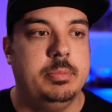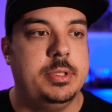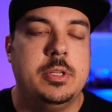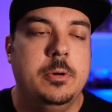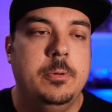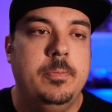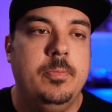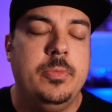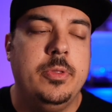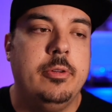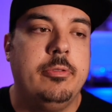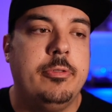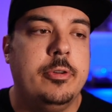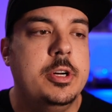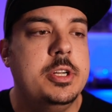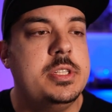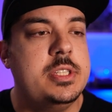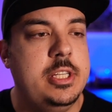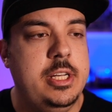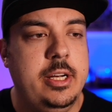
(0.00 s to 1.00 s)
So the
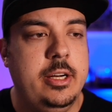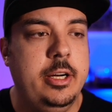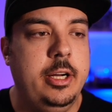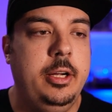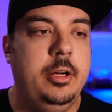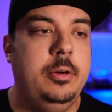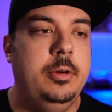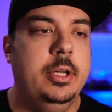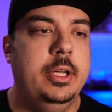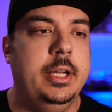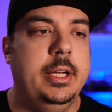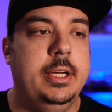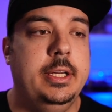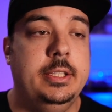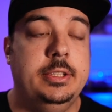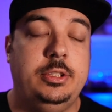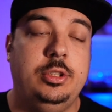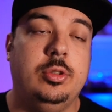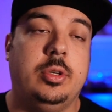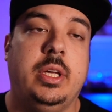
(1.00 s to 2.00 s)
first scenario
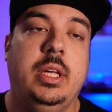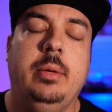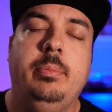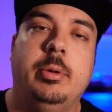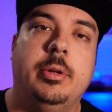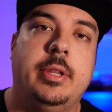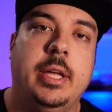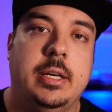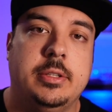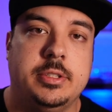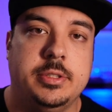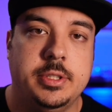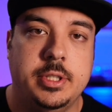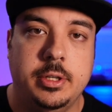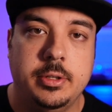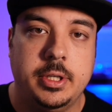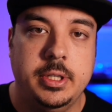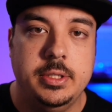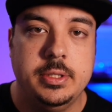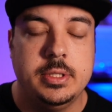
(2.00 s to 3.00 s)
is you keep your 1,000
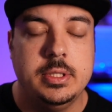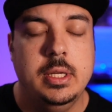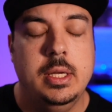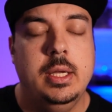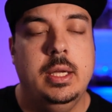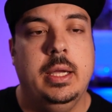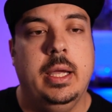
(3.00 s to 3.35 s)
tokens